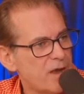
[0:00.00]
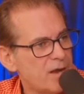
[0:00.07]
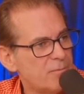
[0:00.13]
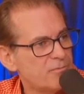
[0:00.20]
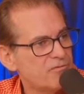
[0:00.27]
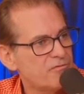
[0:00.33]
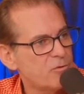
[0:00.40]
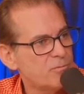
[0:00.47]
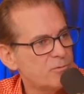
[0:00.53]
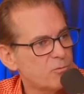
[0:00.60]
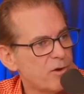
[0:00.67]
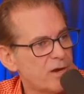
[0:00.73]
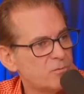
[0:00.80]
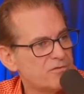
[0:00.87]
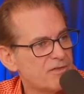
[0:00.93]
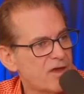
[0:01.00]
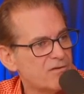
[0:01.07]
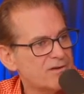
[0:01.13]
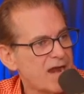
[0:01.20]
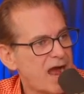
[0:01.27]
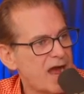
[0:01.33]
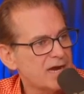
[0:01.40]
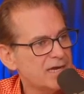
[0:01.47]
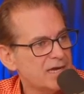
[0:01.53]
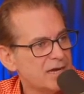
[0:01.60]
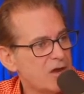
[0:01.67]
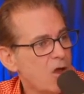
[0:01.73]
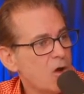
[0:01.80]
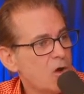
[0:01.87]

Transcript: and performed the raid without knocking.